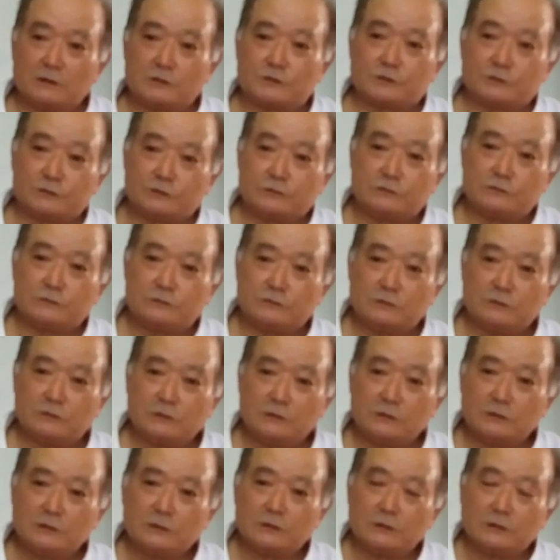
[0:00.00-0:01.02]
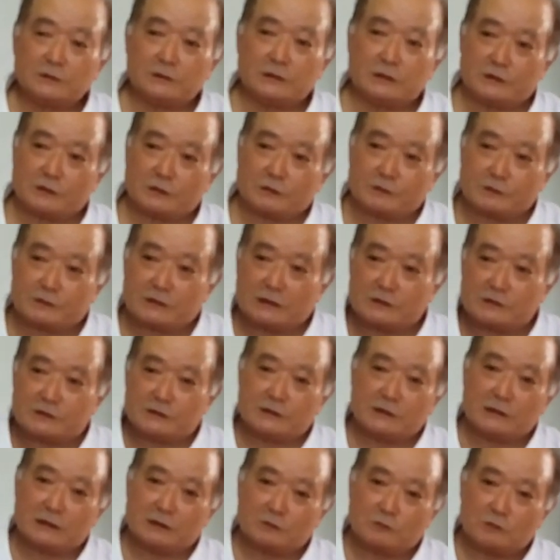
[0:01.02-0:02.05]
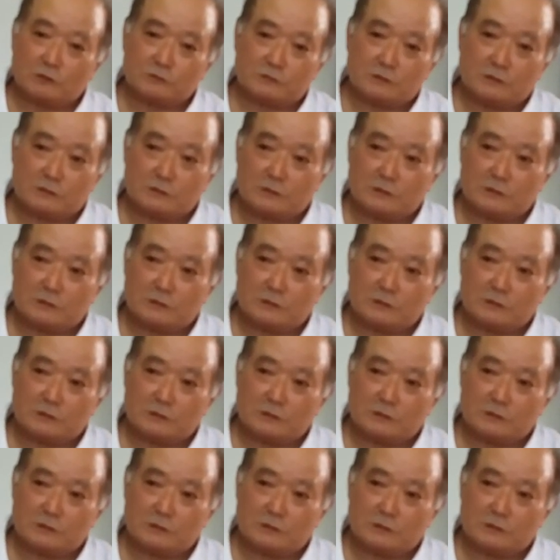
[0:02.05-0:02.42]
through the technical thing.